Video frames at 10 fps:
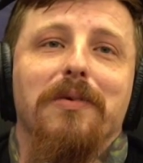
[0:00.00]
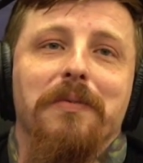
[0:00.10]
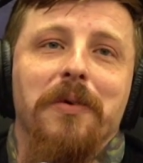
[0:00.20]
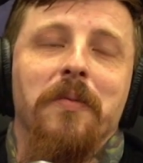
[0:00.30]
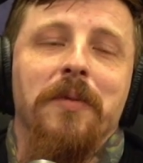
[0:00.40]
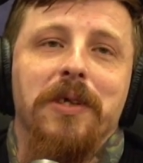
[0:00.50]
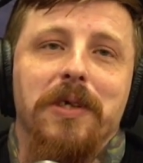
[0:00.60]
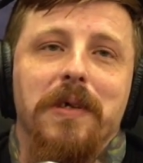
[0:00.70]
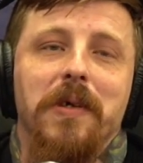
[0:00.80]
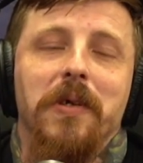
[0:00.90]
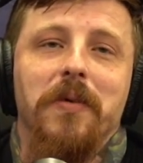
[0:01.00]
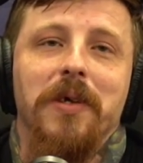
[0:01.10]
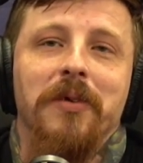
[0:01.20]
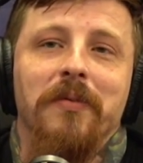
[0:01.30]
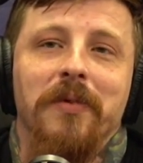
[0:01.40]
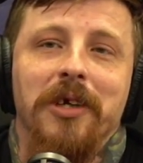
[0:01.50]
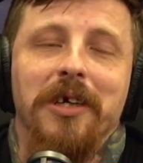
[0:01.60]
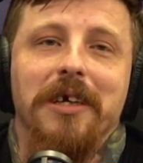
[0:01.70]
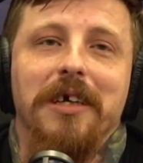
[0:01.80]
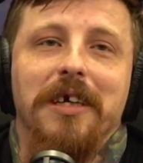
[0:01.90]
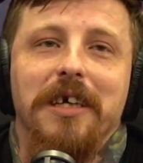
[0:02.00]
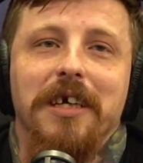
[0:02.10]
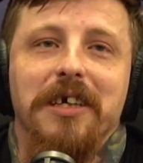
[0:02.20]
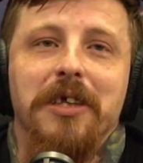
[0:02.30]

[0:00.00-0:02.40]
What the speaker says: to Roman and Solo in the ring. And